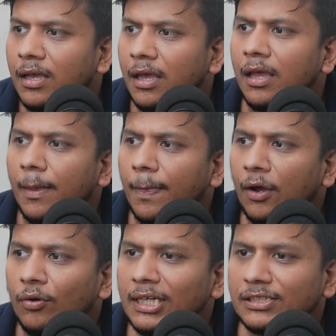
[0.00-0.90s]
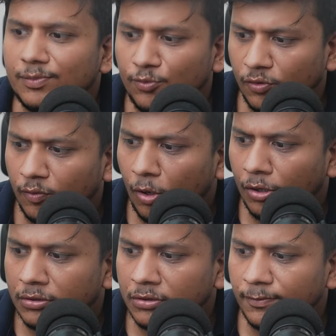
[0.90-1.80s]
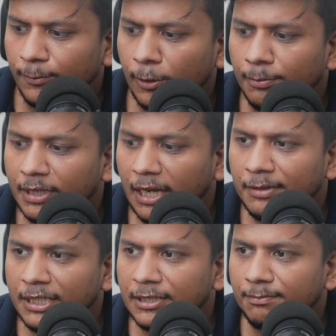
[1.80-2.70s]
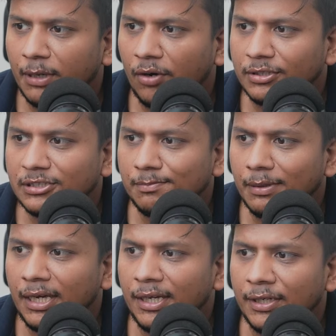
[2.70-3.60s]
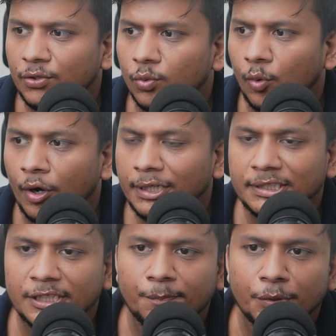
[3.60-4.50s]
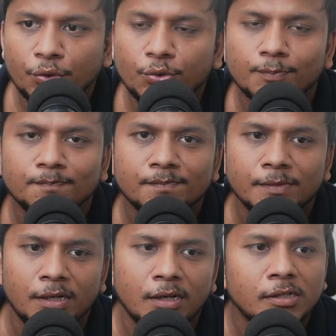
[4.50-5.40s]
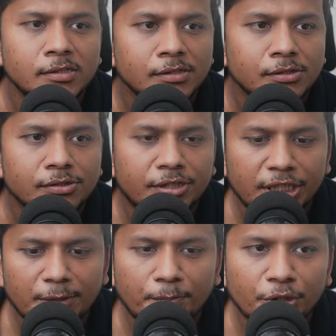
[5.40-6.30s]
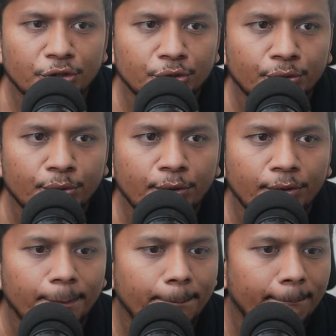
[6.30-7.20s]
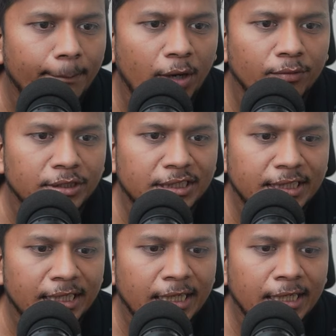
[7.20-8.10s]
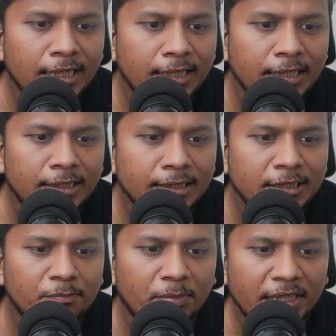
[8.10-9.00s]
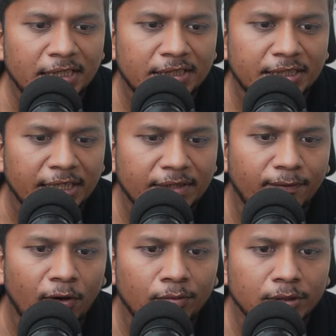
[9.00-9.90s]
Now let's move on from cabinet and power supply towards CPU. So CPU, I would say it is pretty straightforward,